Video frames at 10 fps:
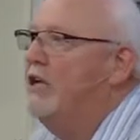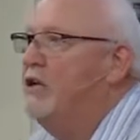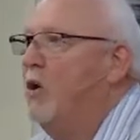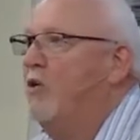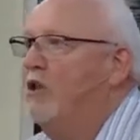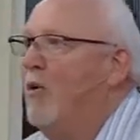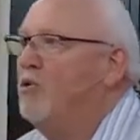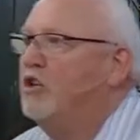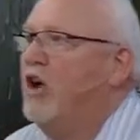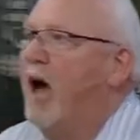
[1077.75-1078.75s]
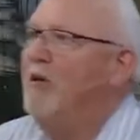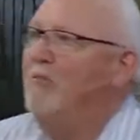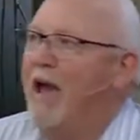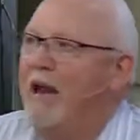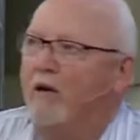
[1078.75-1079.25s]
So the most
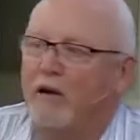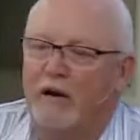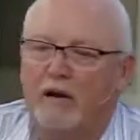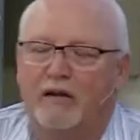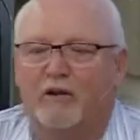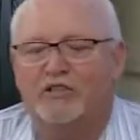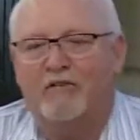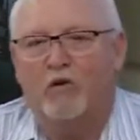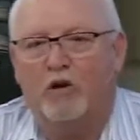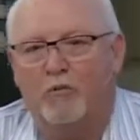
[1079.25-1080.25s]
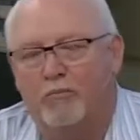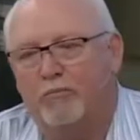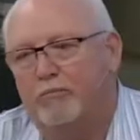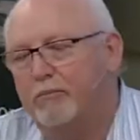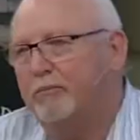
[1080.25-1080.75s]
common manner, uh, there's several
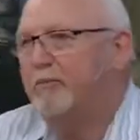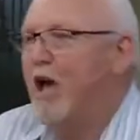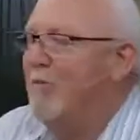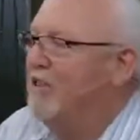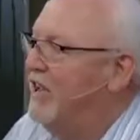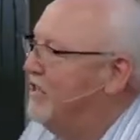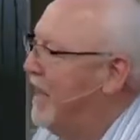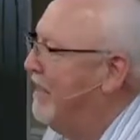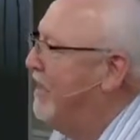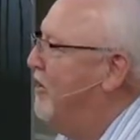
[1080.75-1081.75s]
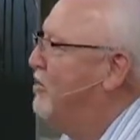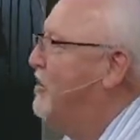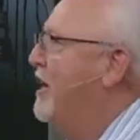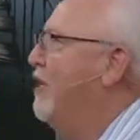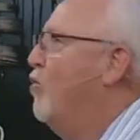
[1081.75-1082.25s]
common things that I think you'll
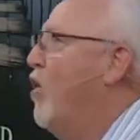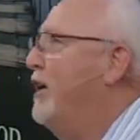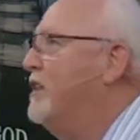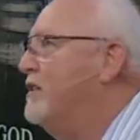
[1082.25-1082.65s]
see here, and one is